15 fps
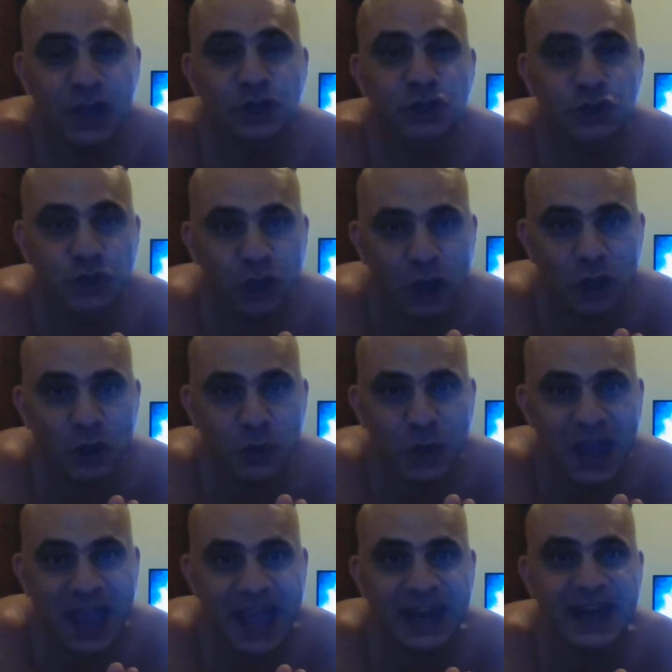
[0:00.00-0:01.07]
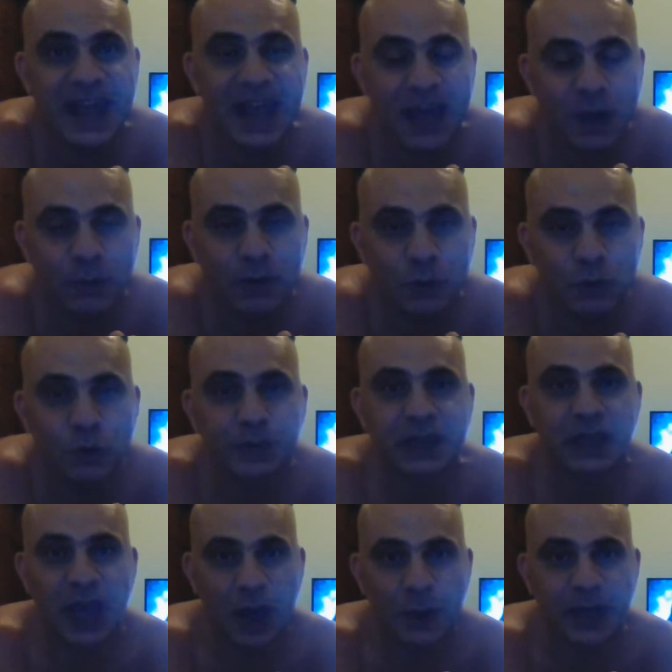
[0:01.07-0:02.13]
Joe and Alma will be
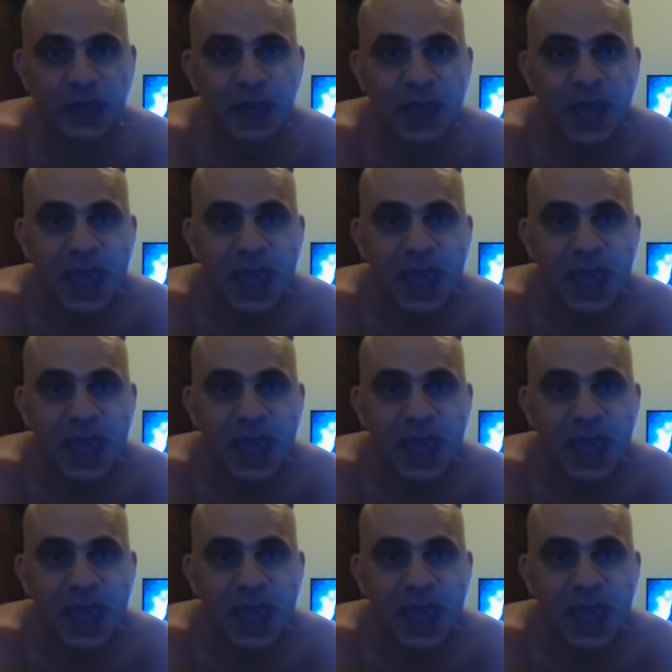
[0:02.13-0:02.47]
going.